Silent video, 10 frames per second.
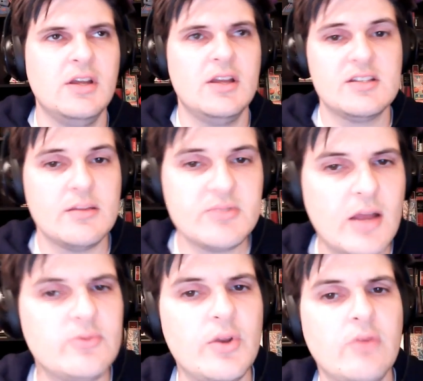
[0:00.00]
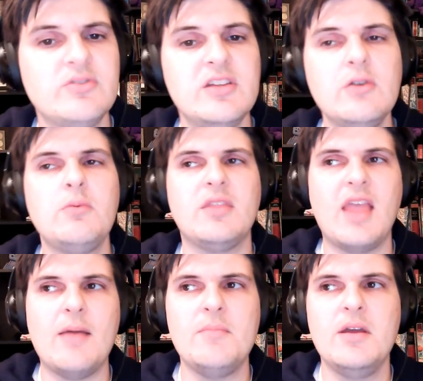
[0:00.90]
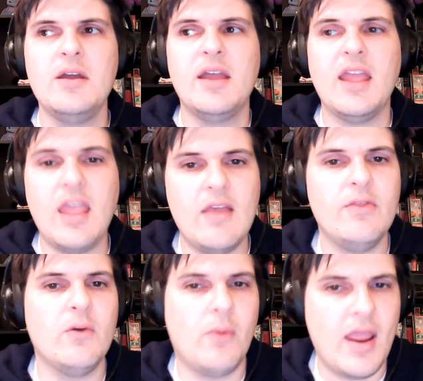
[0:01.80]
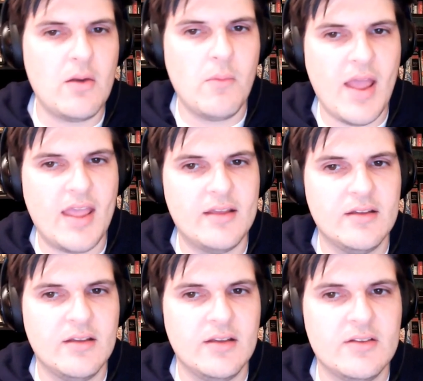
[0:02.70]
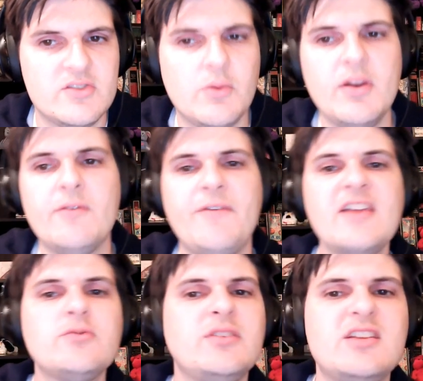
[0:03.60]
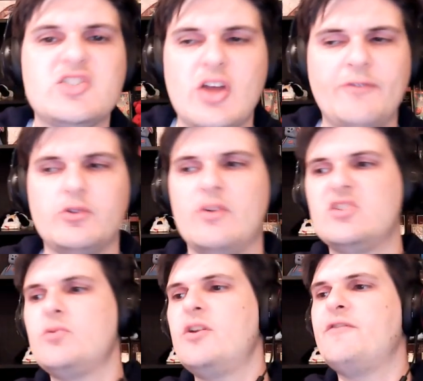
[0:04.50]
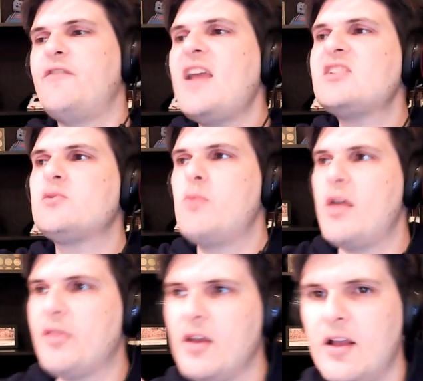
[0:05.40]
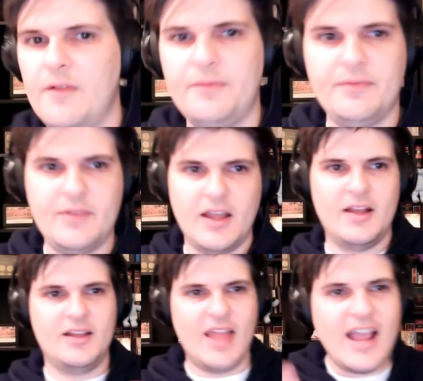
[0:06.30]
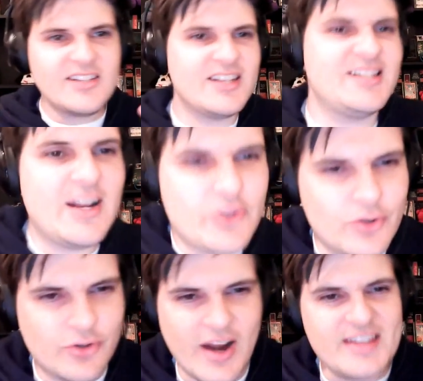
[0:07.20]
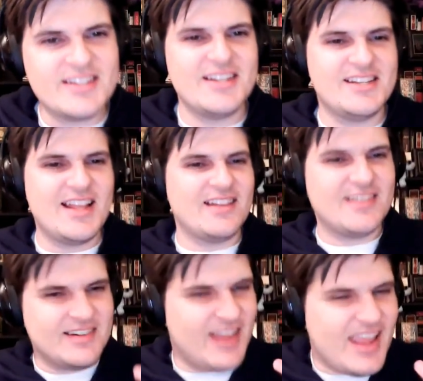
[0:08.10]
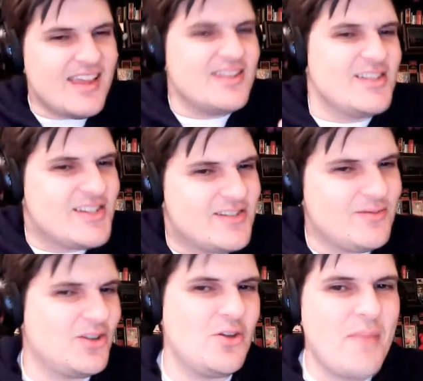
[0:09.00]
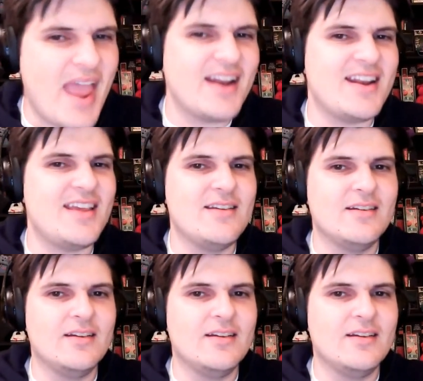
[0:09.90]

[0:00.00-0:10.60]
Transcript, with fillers: sometimes we don't deal with them in the right way. So when you're faced with these tough choices, when you're faced with the existential crisis that is humanity,